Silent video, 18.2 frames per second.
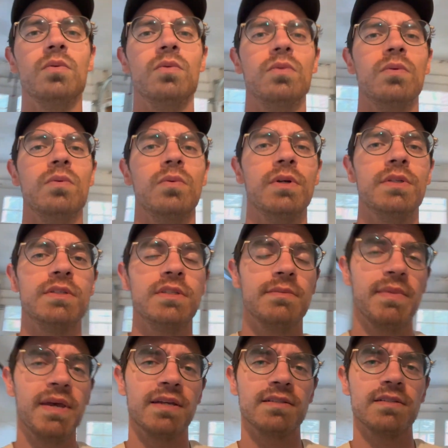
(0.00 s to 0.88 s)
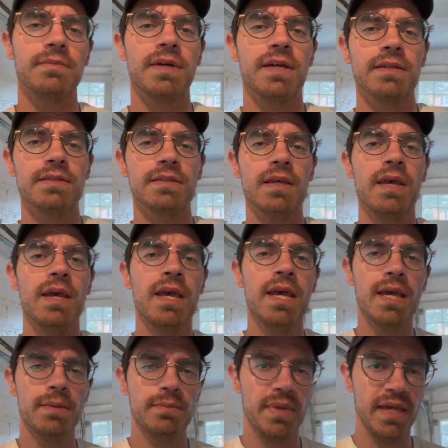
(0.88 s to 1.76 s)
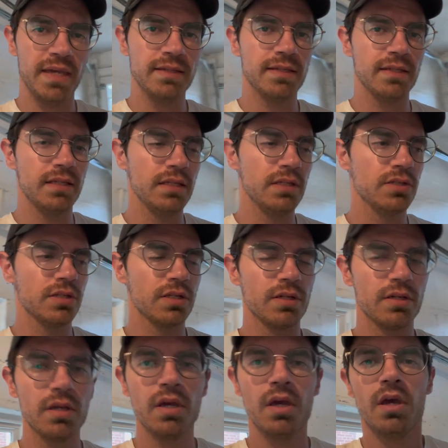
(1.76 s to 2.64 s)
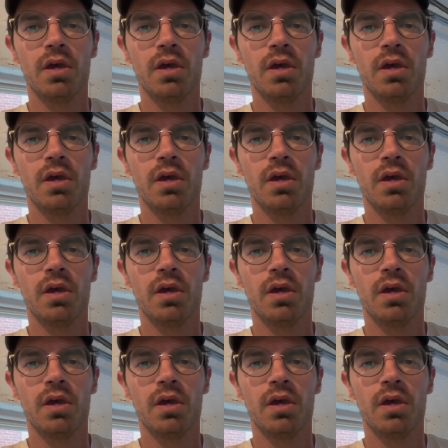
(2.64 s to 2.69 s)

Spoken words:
was to maximize paint adhesion,